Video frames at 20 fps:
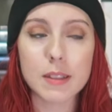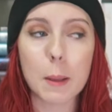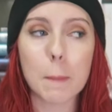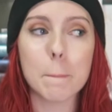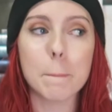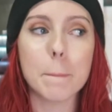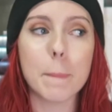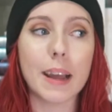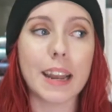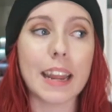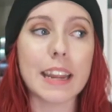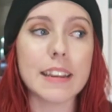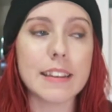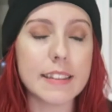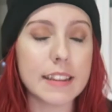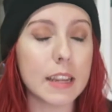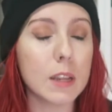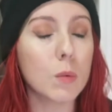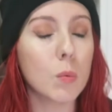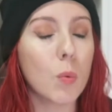but I
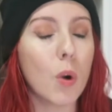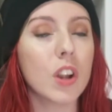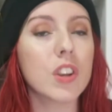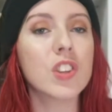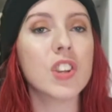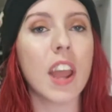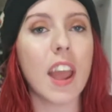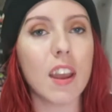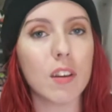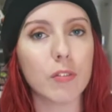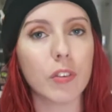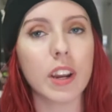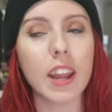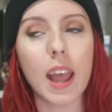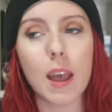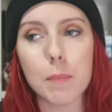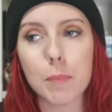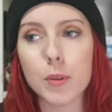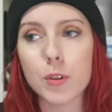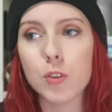did watch every
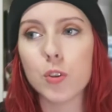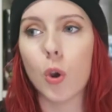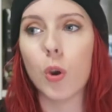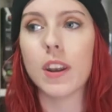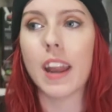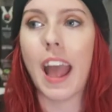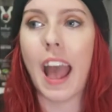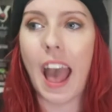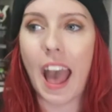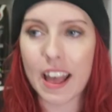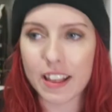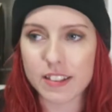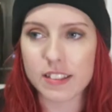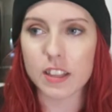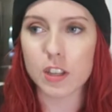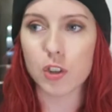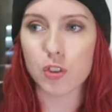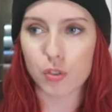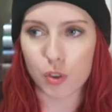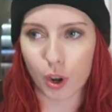episode as
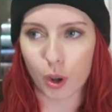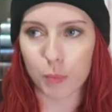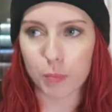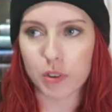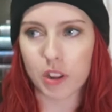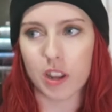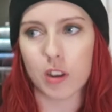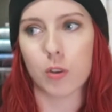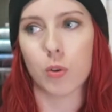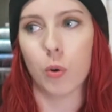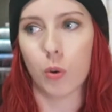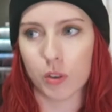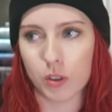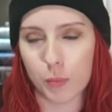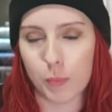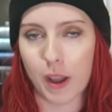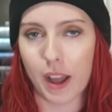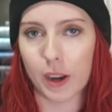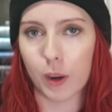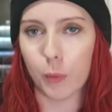it dropped and talked
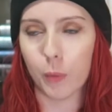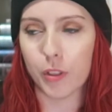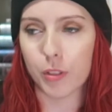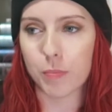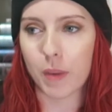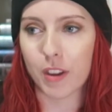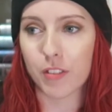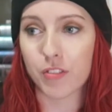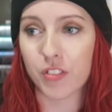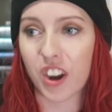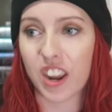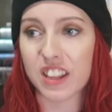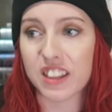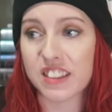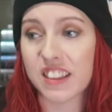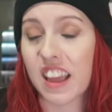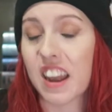about it with my friends,